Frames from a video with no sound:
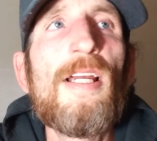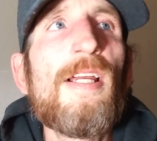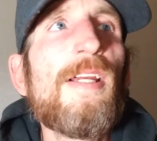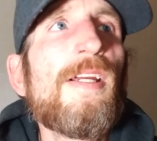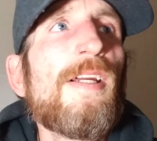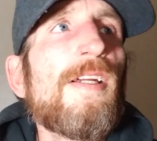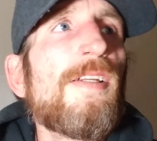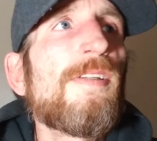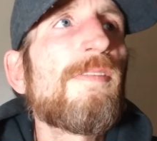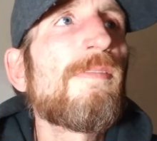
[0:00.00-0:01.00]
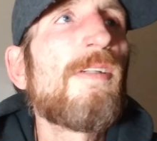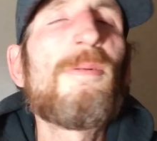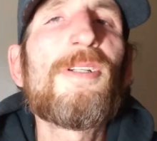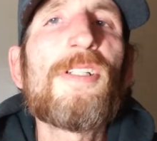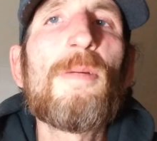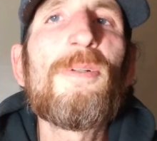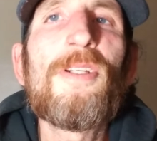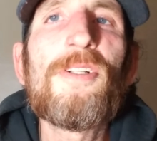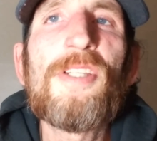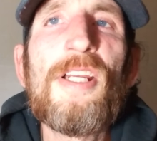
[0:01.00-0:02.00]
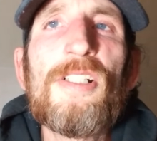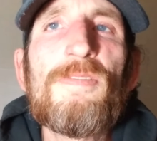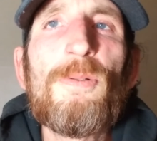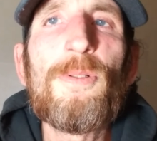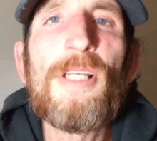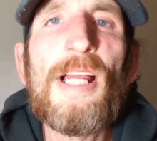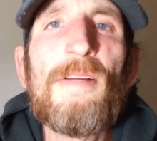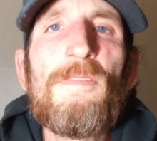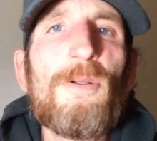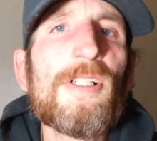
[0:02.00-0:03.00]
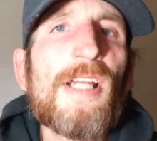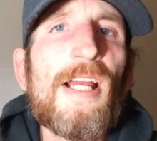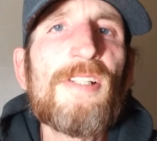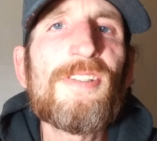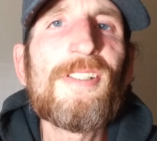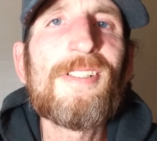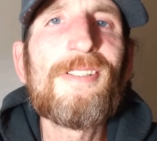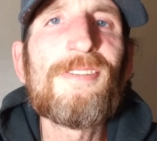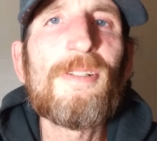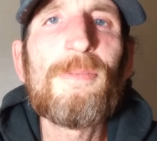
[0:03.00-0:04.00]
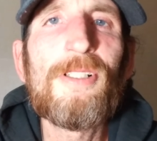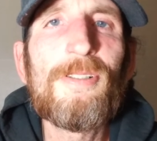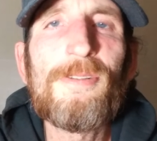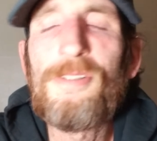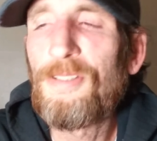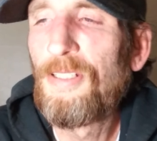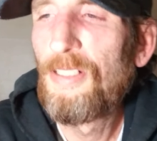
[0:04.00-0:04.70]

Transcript: and I'm on a couple other things, folic acid and something else.